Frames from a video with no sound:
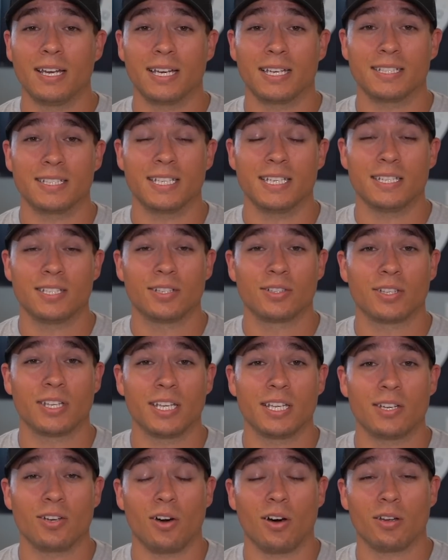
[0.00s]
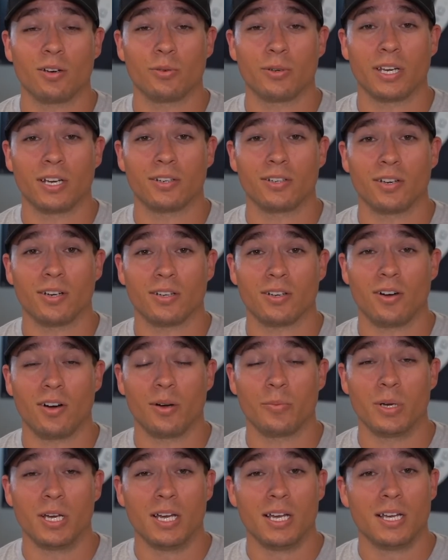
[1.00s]
at
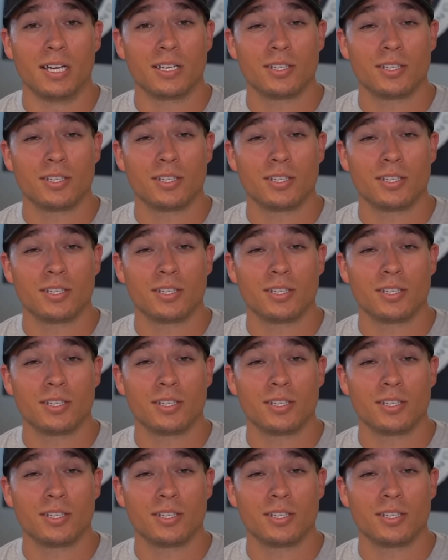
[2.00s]
detailgeekautocare.com.